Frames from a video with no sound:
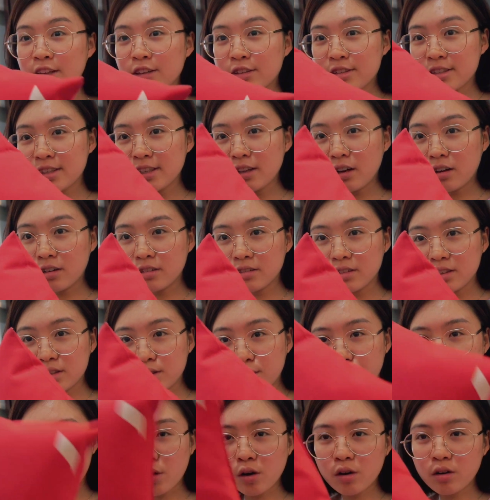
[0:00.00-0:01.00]
you see all
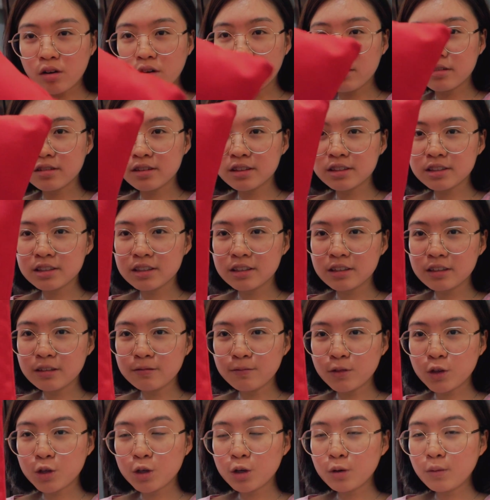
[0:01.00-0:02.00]
these four corners
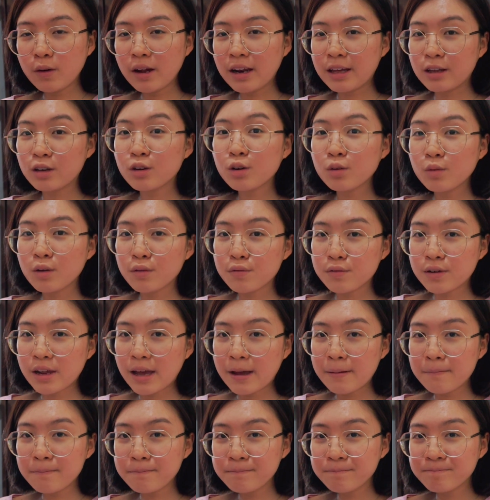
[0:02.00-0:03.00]
here? You know what I do with
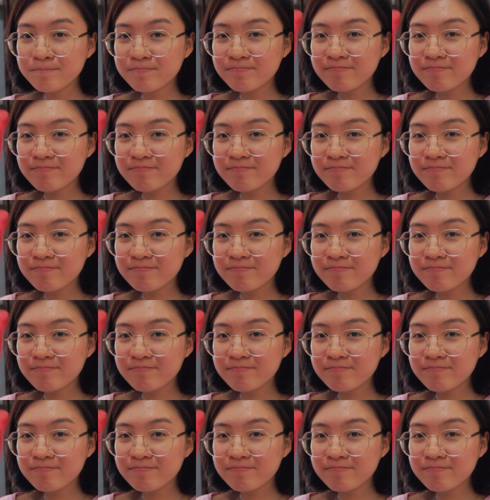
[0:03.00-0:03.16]
them?